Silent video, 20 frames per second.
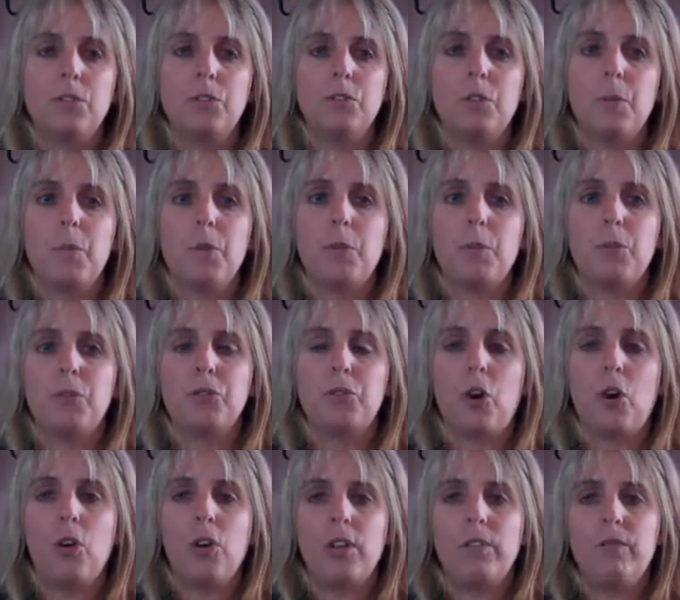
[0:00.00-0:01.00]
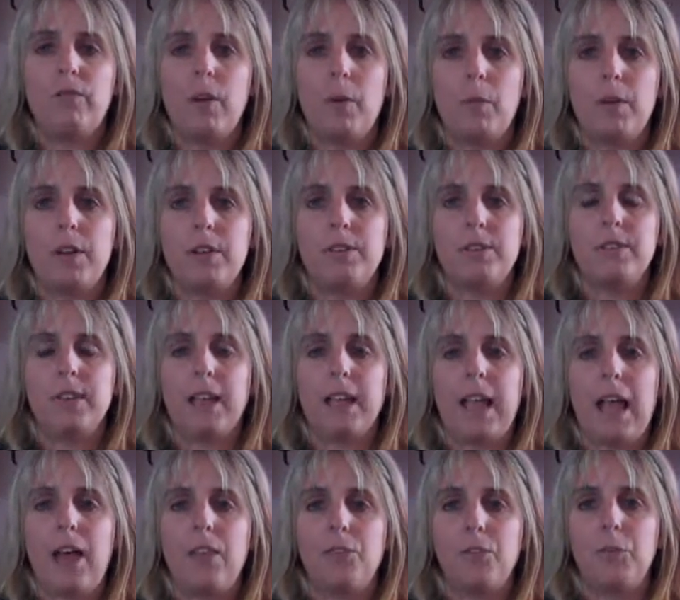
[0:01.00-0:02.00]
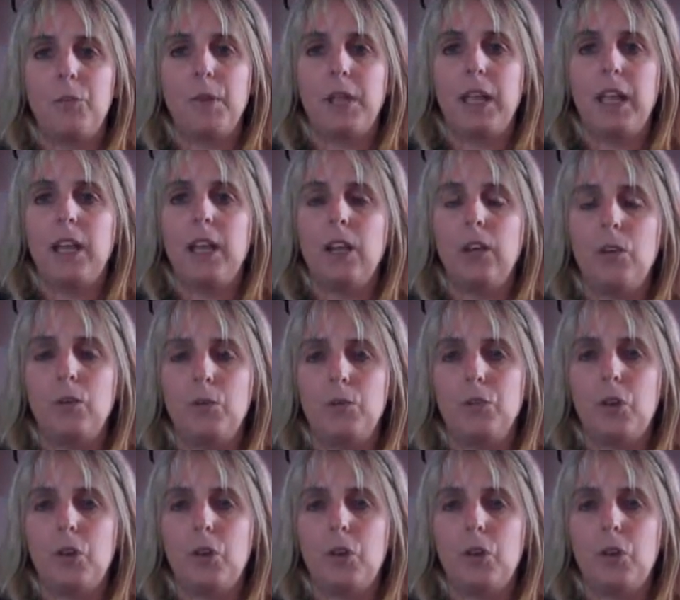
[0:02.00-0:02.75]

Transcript: So some of the most ardent feminists, like Catharine MacKinnon,